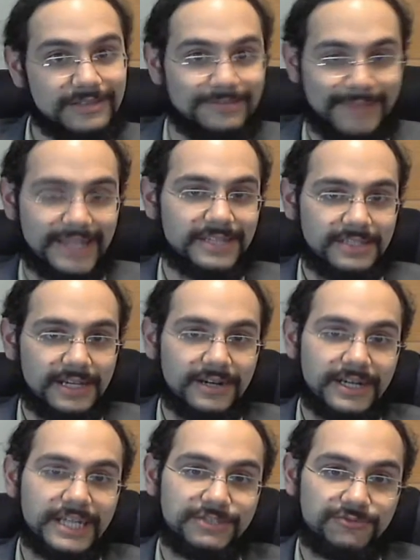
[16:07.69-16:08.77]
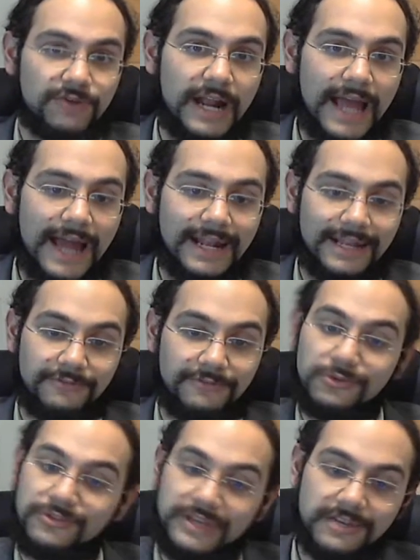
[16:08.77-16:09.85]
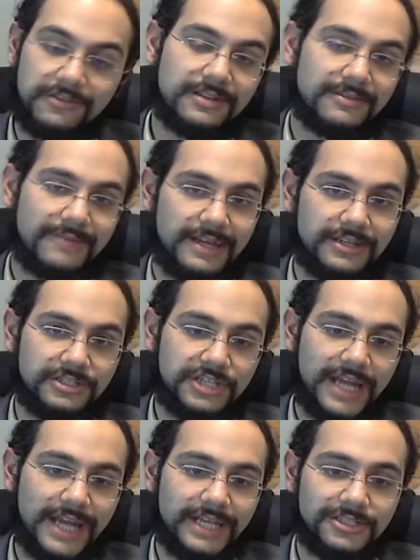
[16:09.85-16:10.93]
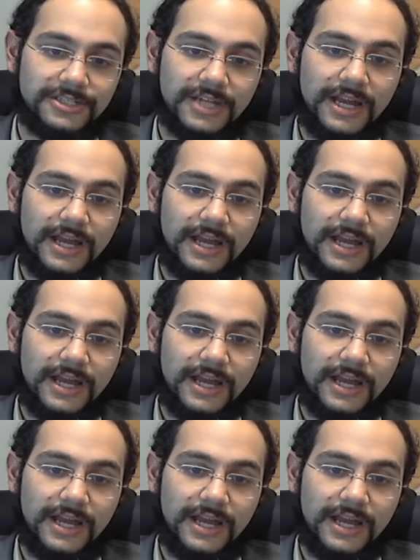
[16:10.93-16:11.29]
make a serious run at it if you think you can make a change.